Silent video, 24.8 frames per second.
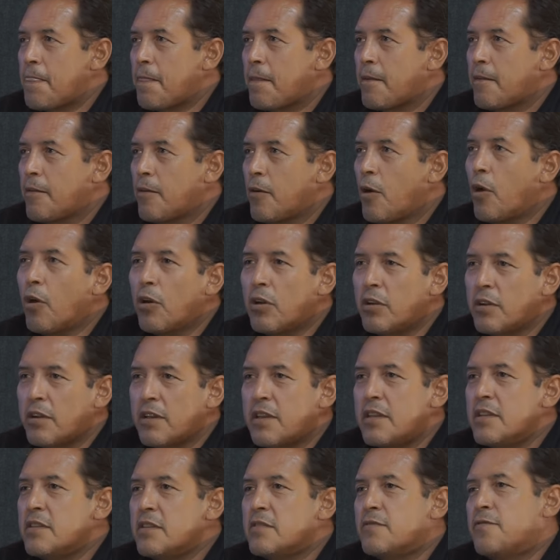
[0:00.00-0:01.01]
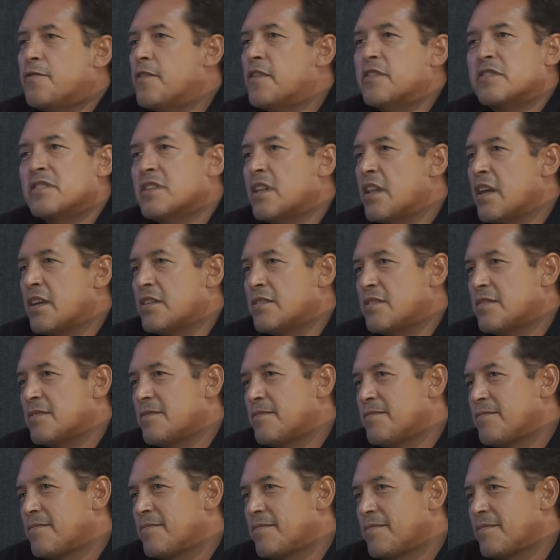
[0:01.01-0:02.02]
all is first class.
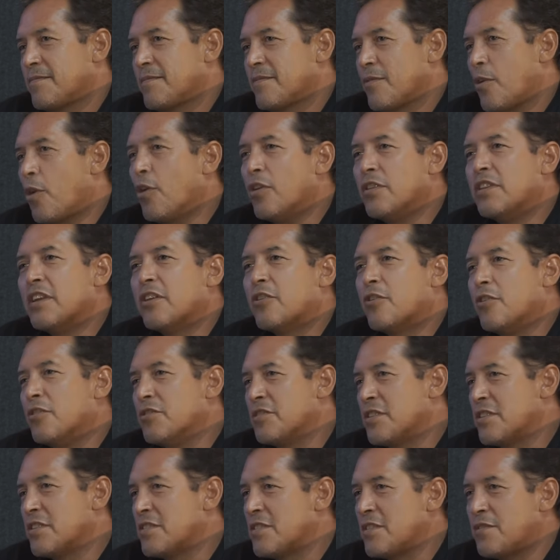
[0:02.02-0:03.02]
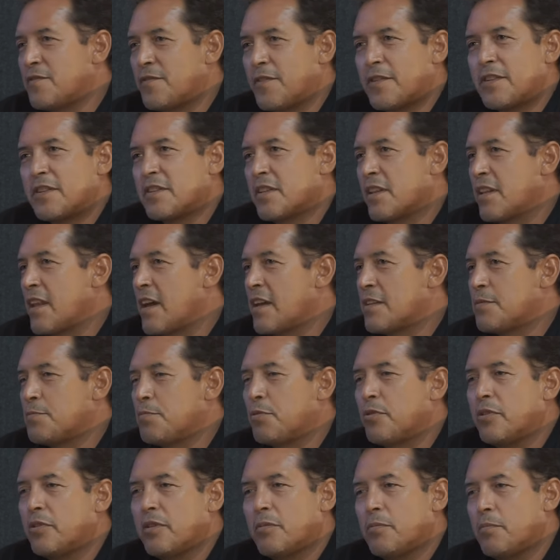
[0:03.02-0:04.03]
All the contest is first class.
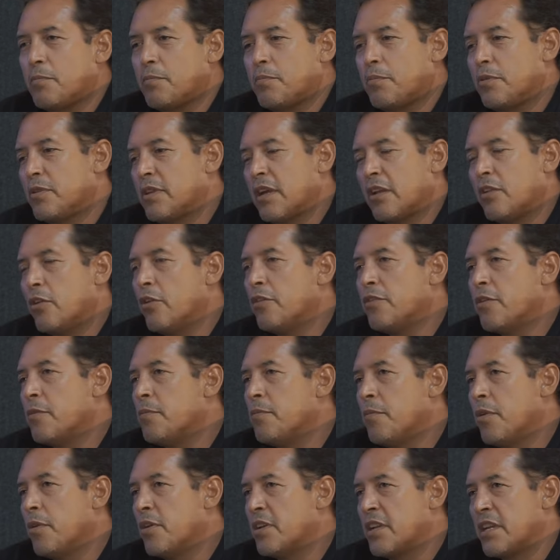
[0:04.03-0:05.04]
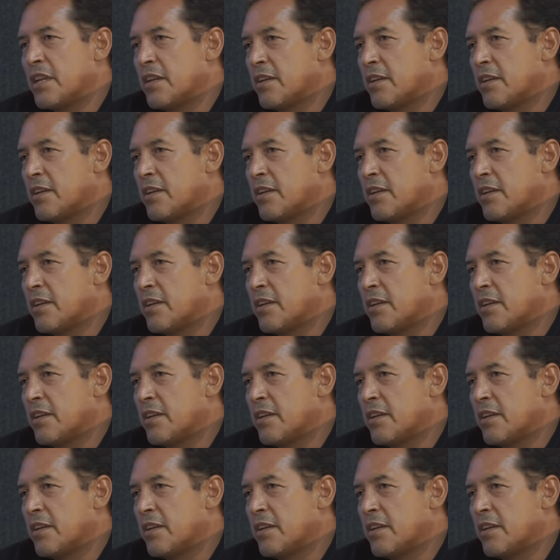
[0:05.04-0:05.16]
Put a lot of money